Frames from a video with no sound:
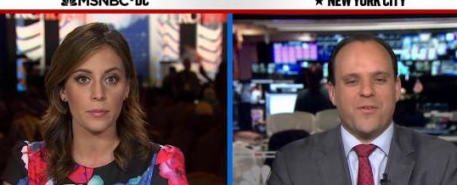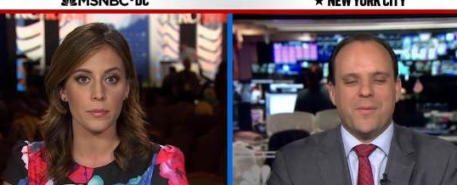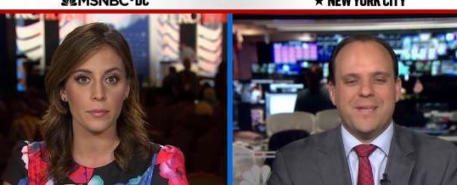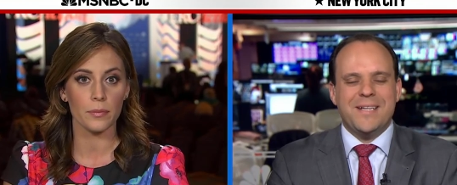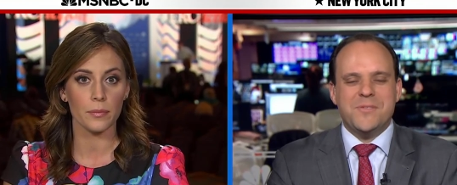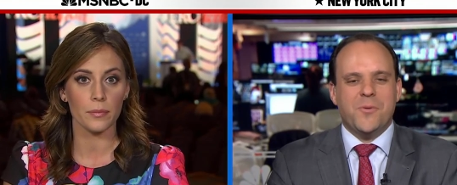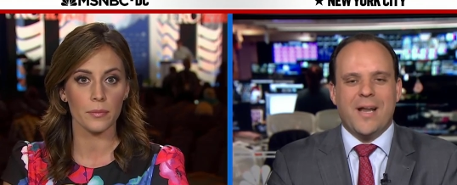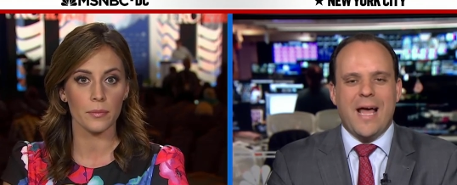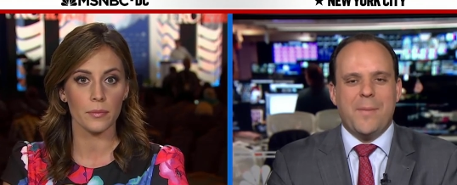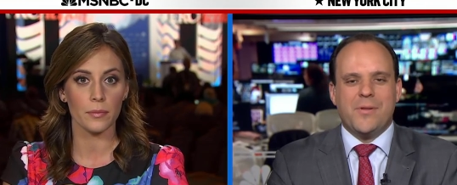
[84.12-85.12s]
Speaker 1: from? He doesn't
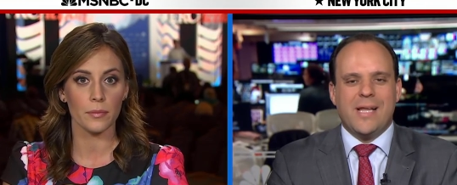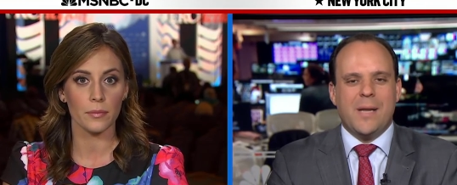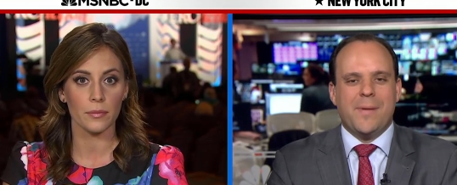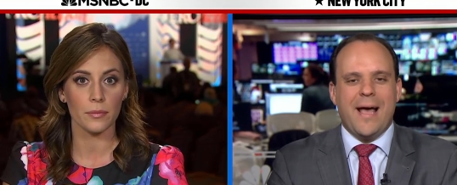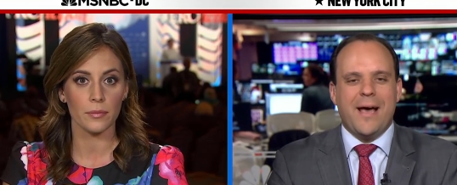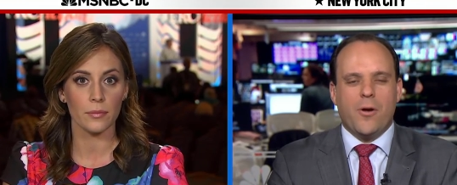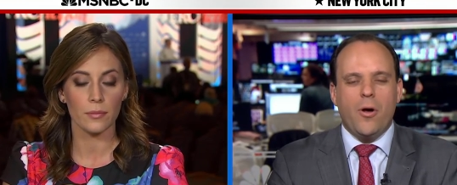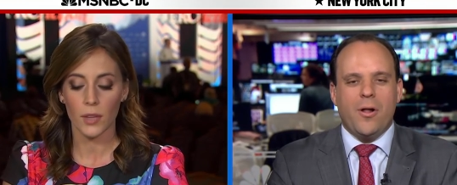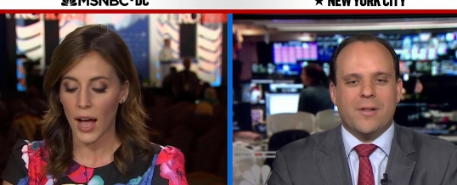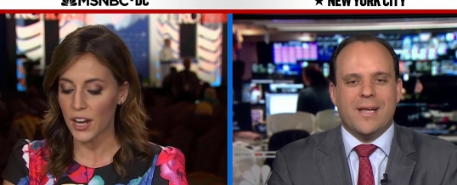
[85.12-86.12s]
want to emulate him at
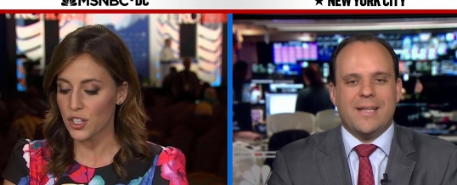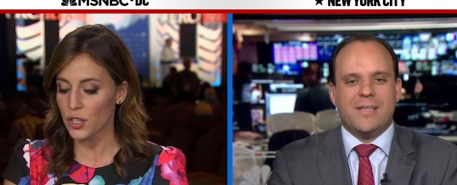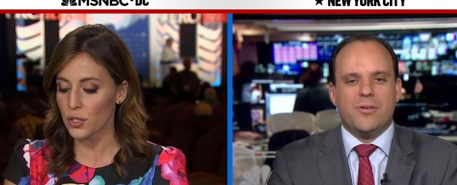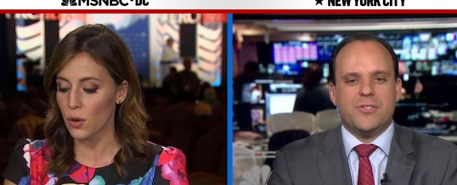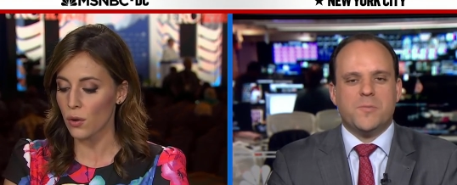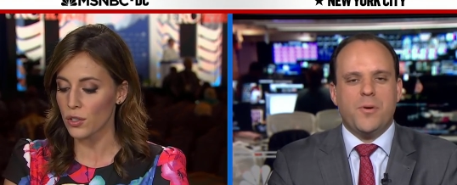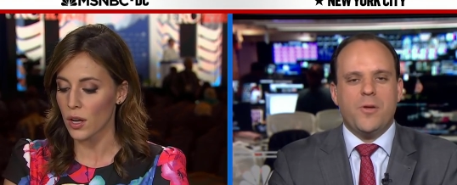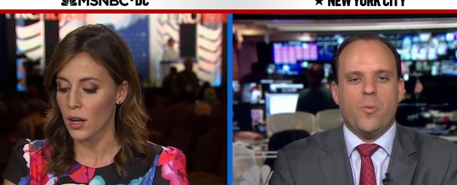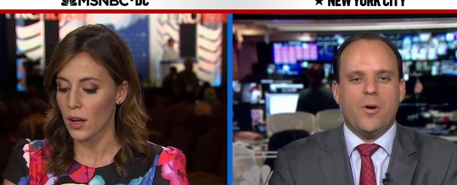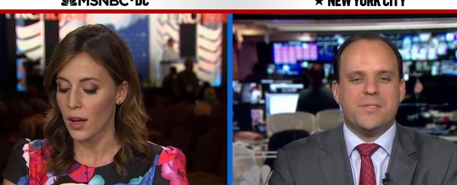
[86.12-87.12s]
all. I and just you're just
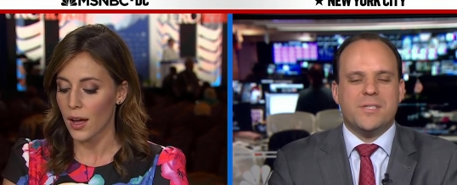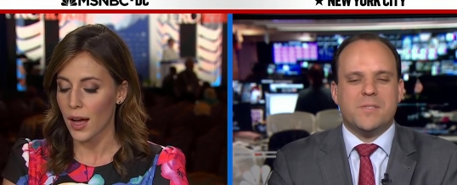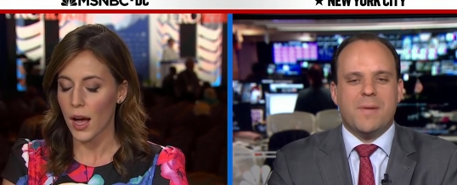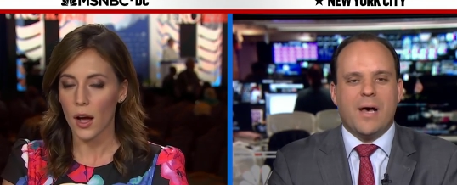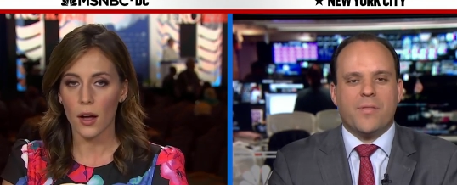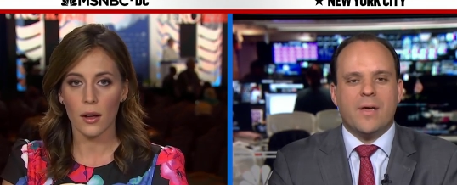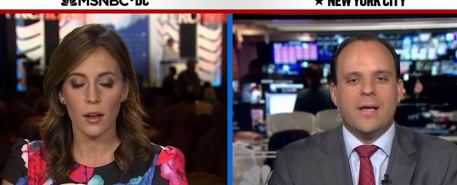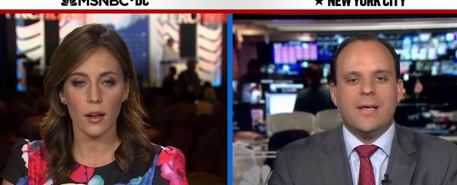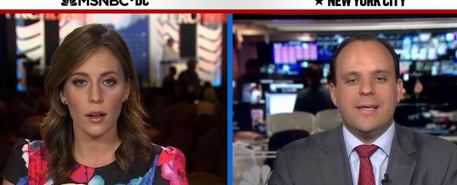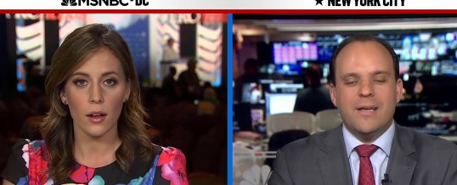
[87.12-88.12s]
putting you. words in his mouth.
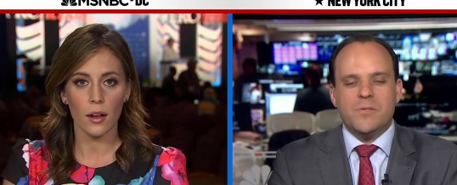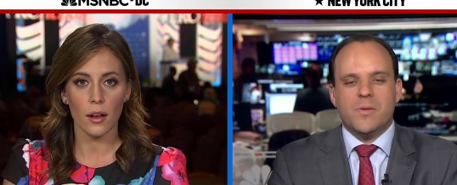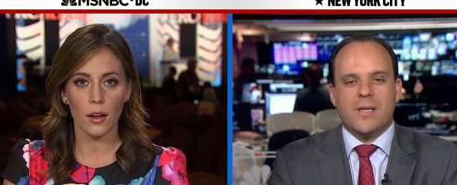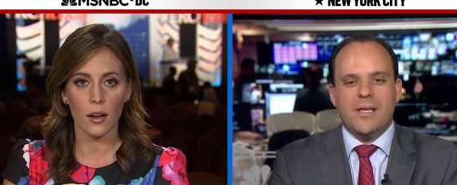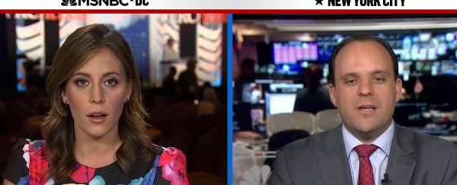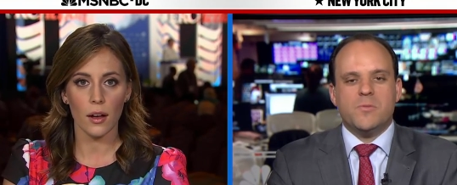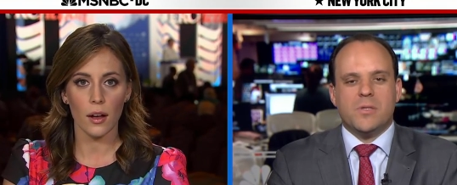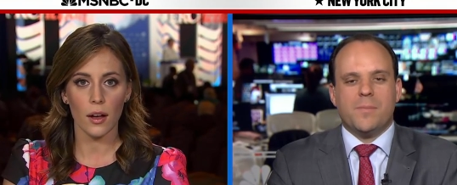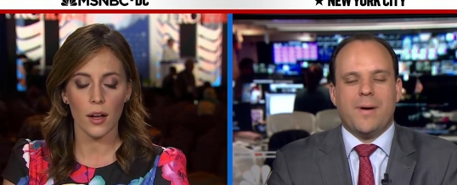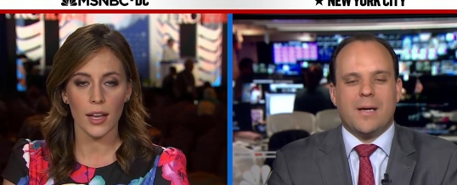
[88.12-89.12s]
Here's what here's
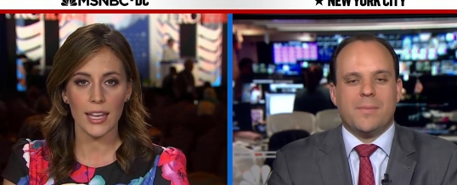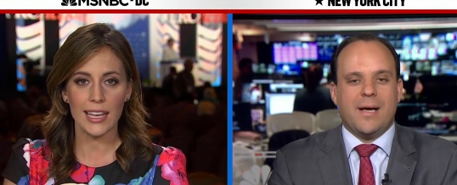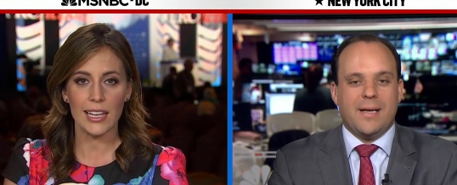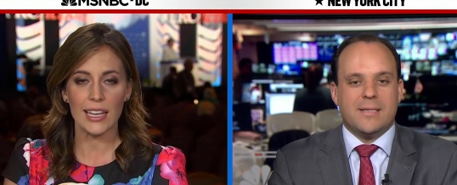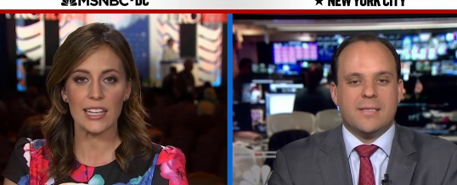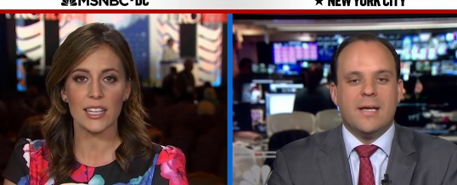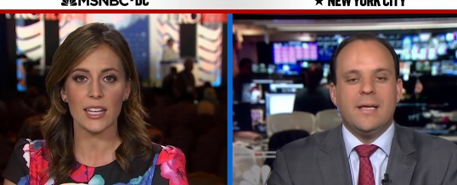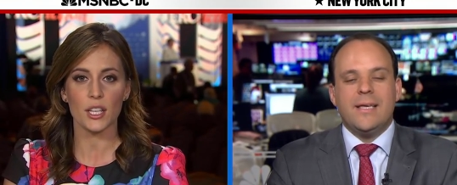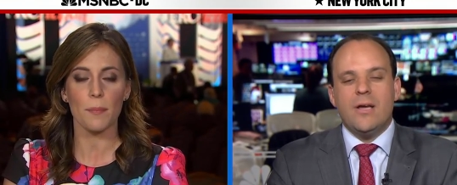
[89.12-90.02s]
what the bottom line he, is. He said